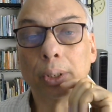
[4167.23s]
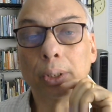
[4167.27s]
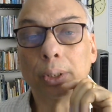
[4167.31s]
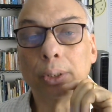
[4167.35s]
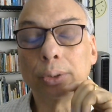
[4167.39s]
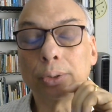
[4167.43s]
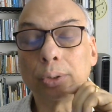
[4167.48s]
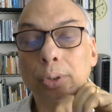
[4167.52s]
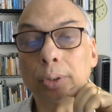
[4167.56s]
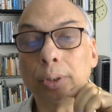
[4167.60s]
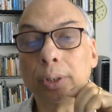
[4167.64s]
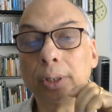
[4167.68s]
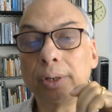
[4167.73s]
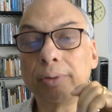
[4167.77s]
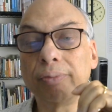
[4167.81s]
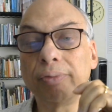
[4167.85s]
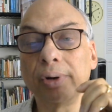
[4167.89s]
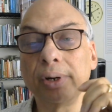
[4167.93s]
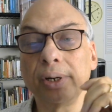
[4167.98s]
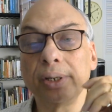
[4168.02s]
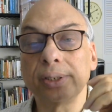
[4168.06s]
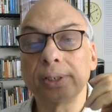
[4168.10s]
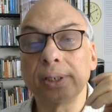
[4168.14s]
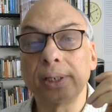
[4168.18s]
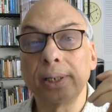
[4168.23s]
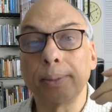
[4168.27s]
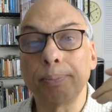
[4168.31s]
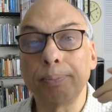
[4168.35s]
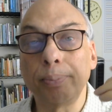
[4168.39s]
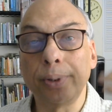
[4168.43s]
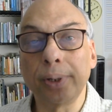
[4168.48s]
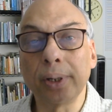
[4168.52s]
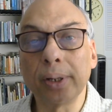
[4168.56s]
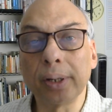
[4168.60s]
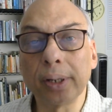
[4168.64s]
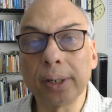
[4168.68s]
So evil is an
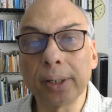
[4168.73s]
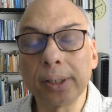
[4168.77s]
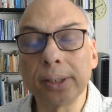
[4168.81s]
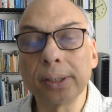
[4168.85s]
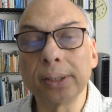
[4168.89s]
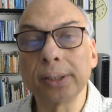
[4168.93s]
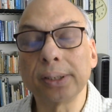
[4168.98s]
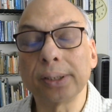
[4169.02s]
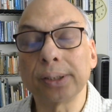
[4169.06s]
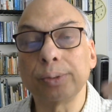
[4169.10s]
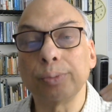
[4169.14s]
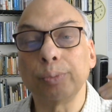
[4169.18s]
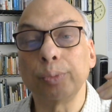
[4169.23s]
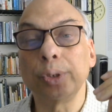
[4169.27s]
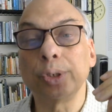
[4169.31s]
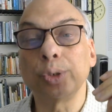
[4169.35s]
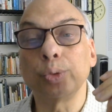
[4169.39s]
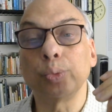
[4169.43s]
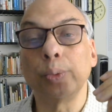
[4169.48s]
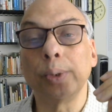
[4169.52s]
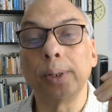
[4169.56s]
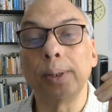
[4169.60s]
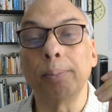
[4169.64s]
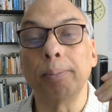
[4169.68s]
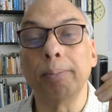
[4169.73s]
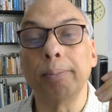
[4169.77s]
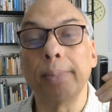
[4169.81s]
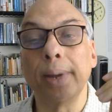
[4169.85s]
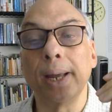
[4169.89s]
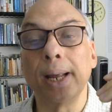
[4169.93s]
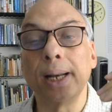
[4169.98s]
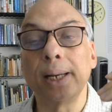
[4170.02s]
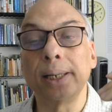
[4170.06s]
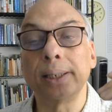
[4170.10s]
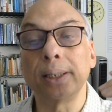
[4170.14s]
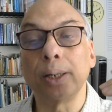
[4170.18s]
appearance which will
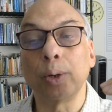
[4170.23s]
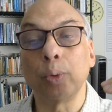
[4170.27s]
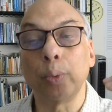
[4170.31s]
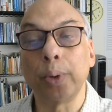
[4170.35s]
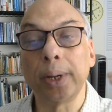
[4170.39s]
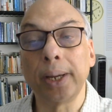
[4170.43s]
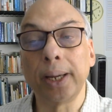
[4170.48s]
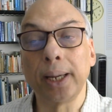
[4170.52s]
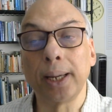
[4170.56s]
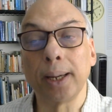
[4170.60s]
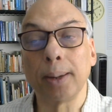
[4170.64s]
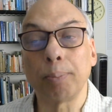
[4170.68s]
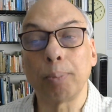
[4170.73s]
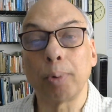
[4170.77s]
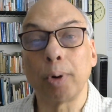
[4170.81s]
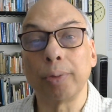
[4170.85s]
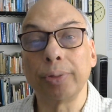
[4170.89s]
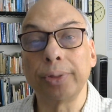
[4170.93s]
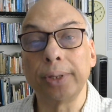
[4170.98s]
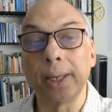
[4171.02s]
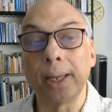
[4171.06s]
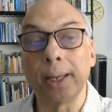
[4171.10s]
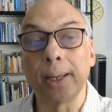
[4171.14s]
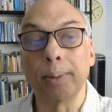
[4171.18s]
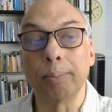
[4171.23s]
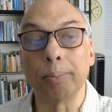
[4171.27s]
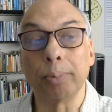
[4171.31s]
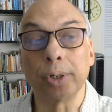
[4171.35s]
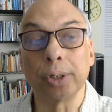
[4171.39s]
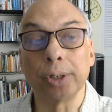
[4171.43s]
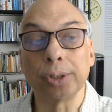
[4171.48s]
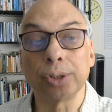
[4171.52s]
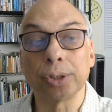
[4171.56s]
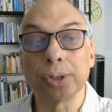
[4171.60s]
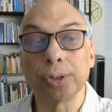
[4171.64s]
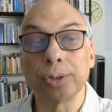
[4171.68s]
melt away upon the
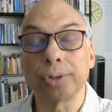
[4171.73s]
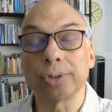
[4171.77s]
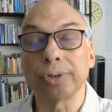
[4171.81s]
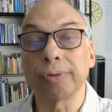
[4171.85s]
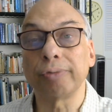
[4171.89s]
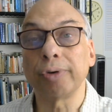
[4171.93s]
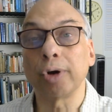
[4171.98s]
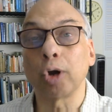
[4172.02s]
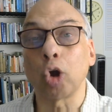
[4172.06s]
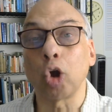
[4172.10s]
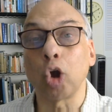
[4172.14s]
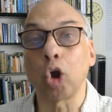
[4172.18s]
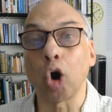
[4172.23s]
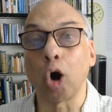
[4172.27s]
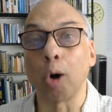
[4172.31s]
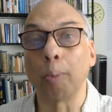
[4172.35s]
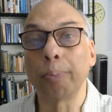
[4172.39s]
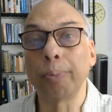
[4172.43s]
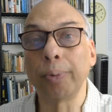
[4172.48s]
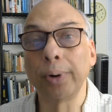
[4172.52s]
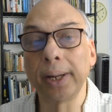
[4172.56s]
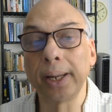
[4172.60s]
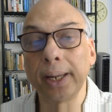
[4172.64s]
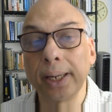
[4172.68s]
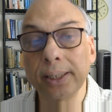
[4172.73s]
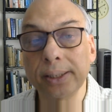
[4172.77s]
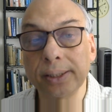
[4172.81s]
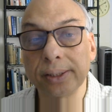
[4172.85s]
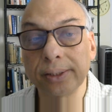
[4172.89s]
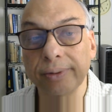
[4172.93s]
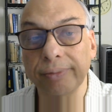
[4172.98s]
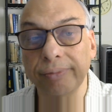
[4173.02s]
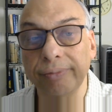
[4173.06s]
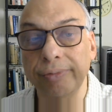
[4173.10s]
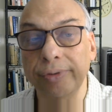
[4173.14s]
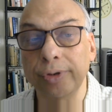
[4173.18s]
emergence of a
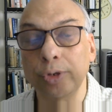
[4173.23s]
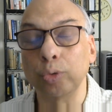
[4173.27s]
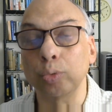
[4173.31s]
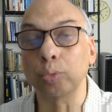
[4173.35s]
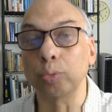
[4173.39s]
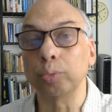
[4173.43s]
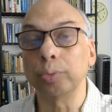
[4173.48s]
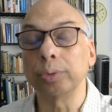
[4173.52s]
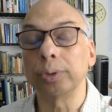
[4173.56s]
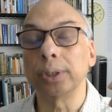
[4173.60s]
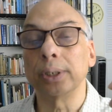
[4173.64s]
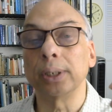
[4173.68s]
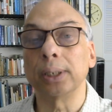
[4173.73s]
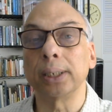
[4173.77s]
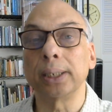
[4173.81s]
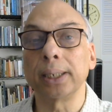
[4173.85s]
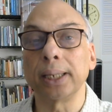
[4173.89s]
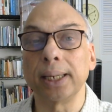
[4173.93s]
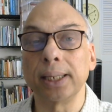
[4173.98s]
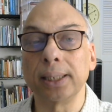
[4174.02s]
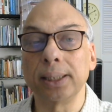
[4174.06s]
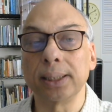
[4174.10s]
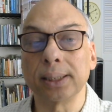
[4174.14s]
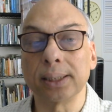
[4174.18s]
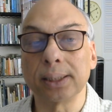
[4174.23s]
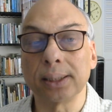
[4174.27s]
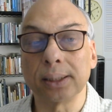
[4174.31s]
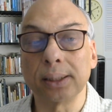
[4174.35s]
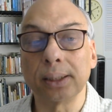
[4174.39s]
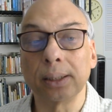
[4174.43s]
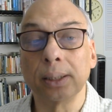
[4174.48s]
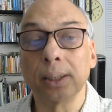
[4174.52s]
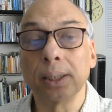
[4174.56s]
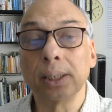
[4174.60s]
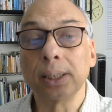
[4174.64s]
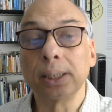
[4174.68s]
comprehensive view. Here again, there's
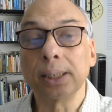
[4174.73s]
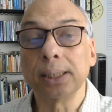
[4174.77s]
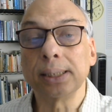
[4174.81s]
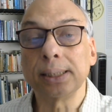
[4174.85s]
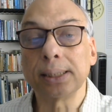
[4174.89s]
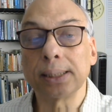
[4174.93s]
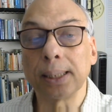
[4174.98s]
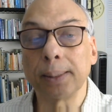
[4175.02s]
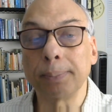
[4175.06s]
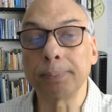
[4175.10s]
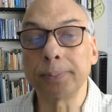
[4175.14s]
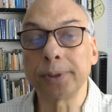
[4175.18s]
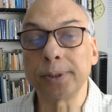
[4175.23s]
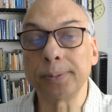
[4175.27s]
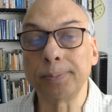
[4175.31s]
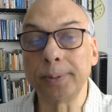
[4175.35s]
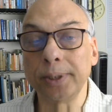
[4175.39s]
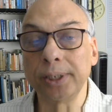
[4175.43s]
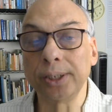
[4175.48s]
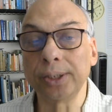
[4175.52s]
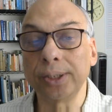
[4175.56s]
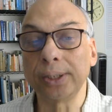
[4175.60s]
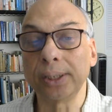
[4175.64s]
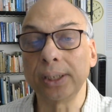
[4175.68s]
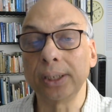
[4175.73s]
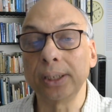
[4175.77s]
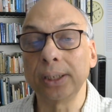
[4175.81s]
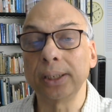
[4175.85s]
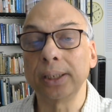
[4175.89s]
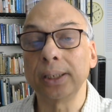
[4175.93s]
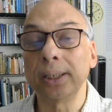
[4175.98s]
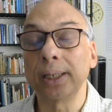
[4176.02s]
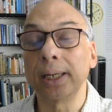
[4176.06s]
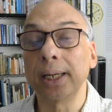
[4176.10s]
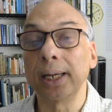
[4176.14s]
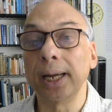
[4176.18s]
a
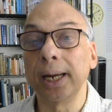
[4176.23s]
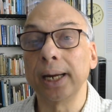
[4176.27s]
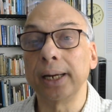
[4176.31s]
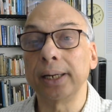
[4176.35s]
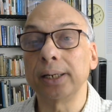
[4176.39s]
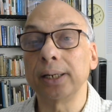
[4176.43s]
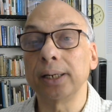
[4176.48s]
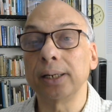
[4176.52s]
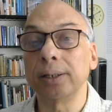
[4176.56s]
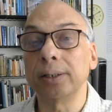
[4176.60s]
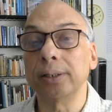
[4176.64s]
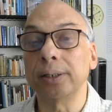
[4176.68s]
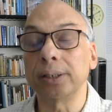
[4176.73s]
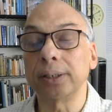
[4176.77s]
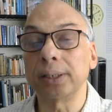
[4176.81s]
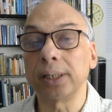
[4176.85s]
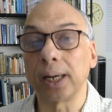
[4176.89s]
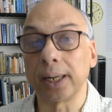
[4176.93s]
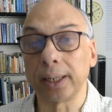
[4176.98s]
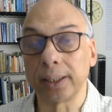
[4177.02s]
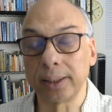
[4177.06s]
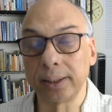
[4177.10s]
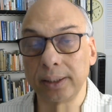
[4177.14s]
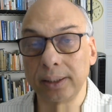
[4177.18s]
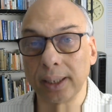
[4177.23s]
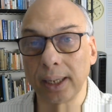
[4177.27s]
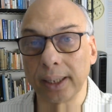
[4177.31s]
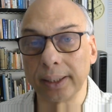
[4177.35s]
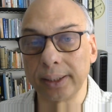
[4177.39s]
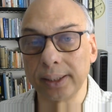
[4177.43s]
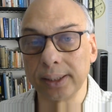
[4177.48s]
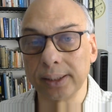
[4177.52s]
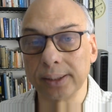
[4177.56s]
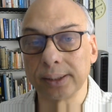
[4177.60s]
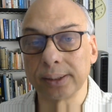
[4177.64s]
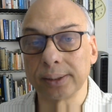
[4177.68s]
subspecies
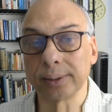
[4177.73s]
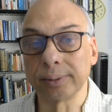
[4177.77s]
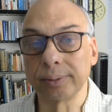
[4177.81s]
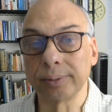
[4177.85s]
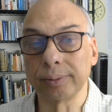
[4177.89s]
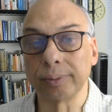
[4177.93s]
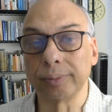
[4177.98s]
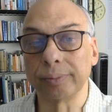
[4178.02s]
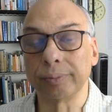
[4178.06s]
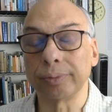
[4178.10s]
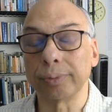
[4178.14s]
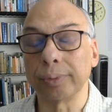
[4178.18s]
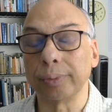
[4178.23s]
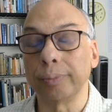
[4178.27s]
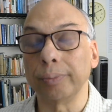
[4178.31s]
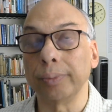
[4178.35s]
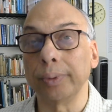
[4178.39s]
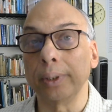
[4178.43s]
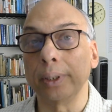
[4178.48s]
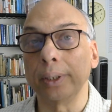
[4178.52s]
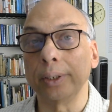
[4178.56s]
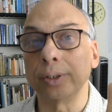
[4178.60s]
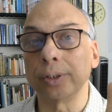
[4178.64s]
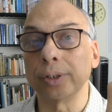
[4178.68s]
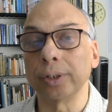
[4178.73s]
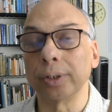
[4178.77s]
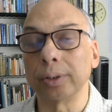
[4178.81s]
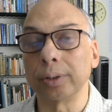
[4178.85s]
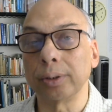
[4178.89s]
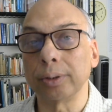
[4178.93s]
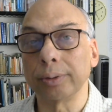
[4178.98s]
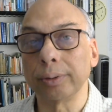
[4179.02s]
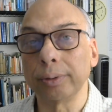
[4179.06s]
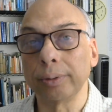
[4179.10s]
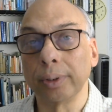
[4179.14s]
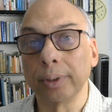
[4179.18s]
eternitatis, so
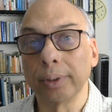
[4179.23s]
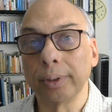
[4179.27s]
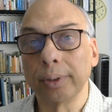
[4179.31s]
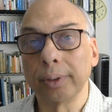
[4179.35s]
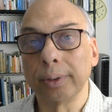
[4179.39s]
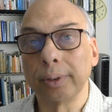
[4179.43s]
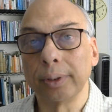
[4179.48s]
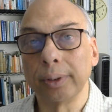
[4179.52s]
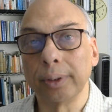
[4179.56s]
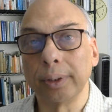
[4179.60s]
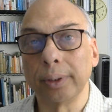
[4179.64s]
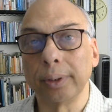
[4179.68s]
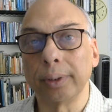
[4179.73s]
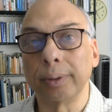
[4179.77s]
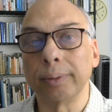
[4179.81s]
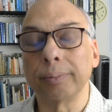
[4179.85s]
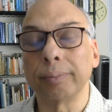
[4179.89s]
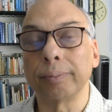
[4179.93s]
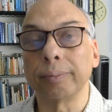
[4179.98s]
eternal uh,